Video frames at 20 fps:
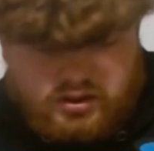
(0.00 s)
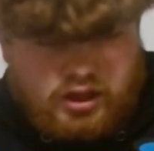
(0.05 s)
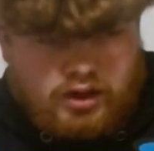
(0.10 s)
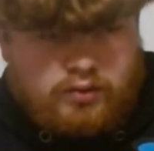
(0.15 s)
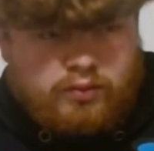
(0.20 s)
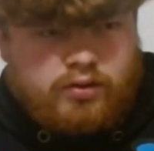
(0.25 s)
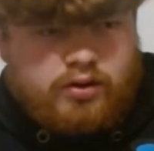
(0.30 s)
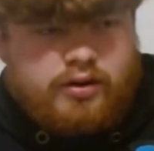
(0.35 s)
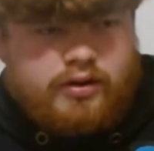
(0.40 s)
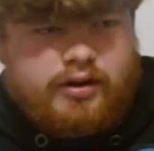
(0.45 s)

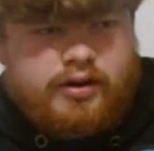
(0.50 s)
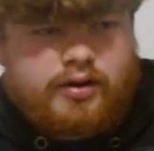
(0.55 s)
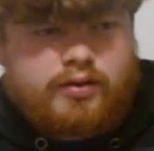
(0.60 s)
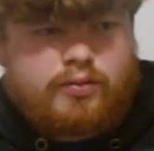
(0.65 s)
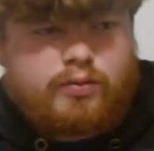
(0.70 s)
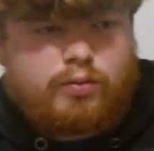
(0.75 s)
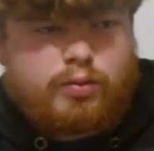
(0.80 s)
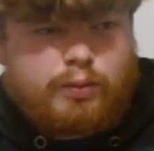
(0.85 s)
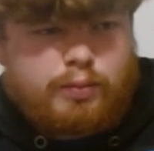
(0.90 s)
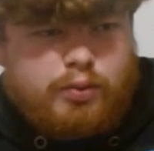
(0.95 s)
there were
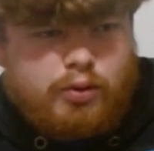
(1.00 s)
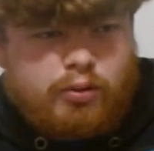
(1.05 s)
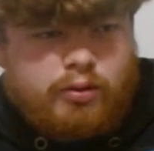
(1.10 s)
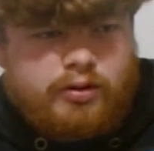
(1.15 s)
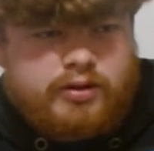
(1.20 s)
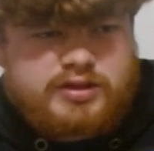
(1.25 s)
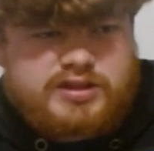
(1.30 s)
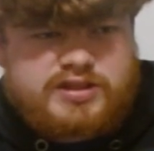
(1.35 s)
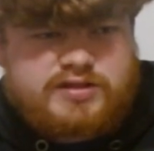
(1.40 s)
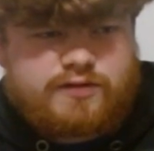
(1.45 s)

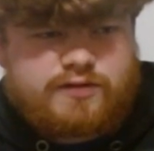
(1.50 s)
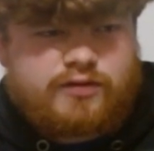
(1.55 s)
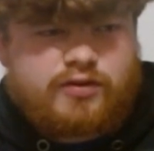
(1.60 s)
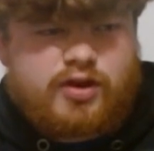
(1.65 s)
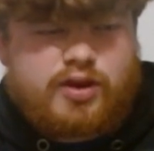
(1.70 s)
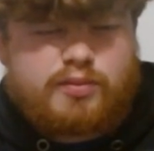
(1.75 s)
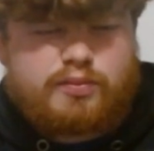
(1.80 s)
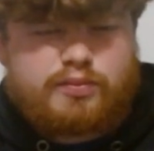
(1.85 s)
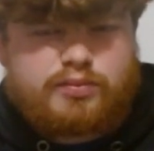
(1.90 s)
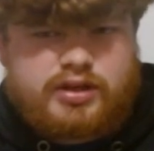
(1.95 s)
reports
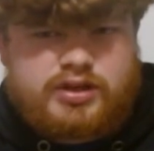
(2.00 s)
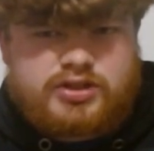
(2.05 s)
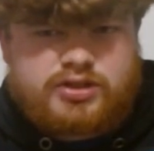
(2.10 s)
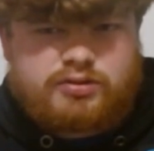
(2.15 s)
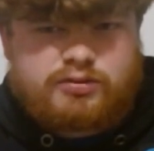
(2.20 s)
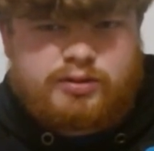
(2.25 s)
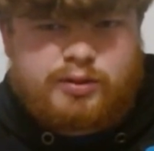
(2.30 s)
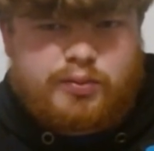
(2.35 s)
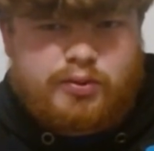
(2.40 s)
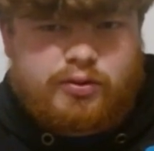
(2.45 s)
from
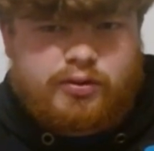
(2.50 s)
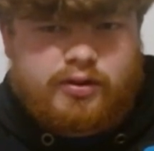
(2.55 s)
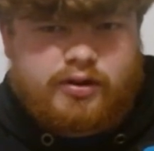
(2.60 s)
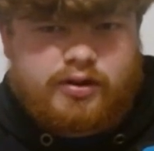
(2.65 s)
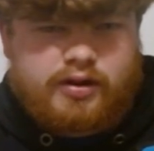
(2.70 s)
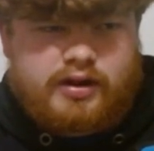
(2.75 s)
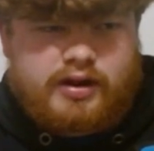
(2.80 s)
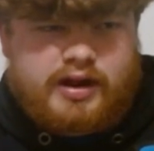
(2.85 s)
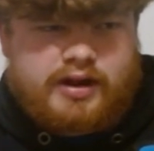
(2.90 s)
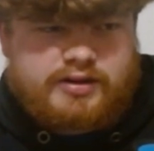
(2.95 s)
Bleacher
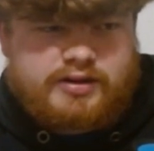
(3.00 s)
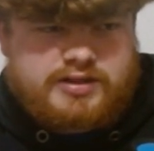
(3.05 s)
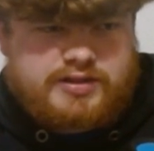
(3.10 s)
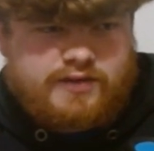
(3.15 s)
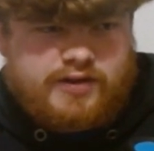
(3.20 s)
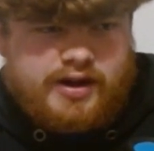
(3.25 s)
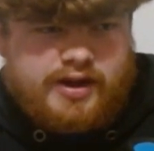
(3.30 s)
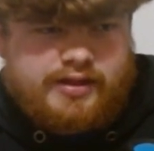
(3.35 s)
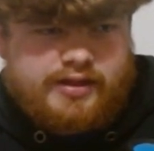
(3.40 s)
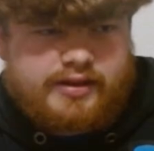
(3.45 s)
Report, House
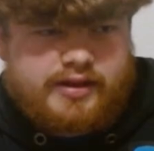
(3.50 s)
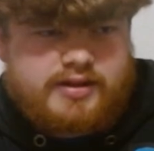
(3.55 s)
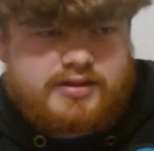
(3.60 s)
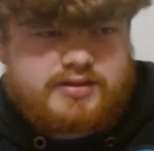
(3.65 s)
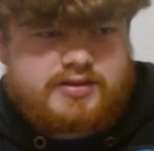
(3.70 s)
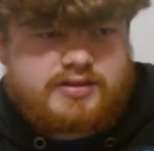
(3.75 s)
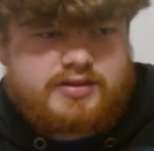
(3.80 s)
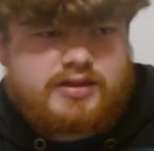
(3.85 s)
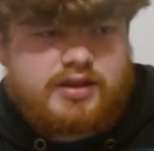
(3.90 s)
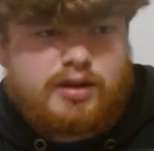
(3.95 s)
of
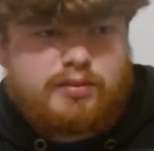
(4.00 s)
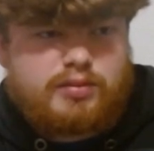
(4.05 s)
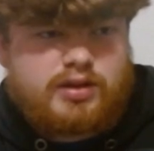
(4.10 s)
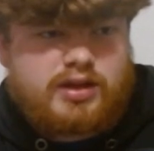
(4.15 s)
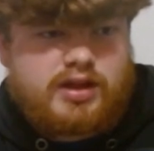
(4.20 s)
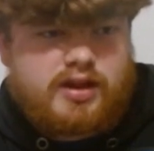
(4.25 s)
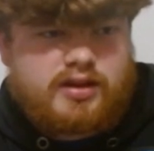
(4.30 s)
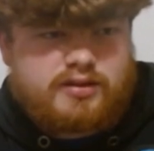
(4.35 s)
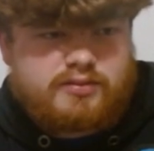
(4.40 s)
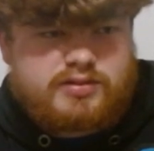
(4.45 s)
Highlights, the
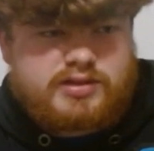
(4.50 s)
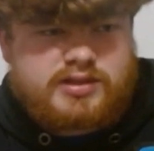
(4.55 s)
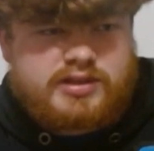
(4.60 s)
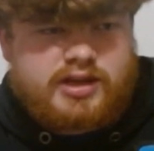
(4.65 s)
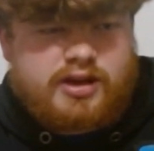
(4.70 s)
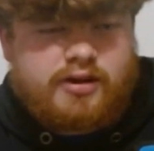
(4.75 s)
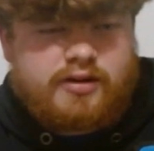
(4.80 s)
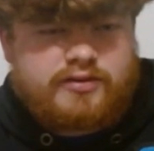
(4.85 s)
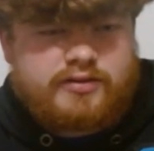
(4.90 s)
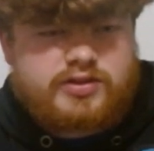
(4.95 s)
NBA
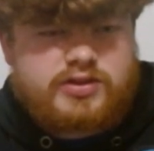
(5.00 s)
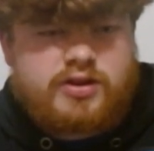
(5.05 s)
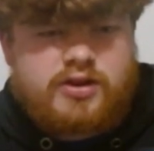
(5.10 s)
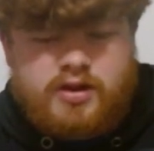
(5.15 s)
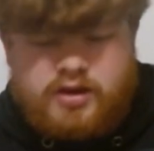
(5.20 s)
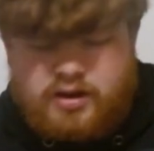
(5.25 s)
themselves